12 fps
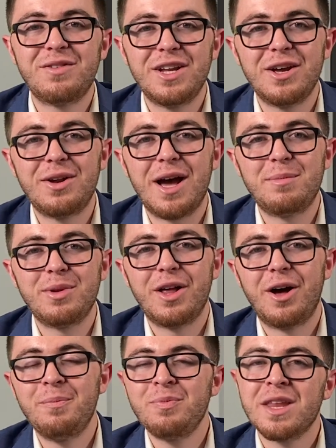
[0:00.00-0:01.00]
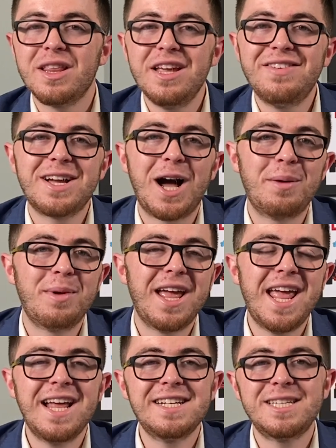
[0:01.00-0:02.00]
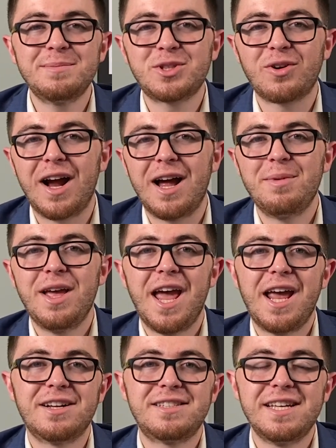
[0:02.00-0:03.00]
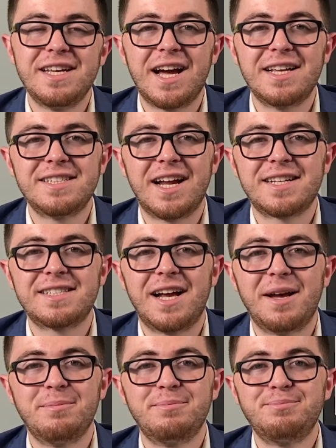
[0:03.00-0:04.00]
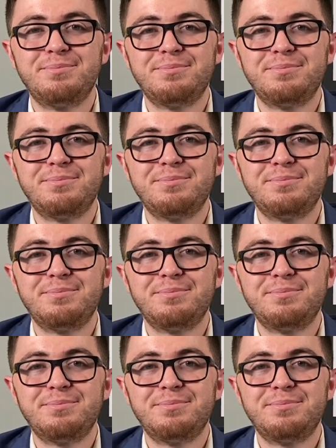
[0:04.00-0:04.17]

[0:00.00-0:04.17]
the video down below, leave a comment, and subscribe, and I'll see you guys next time.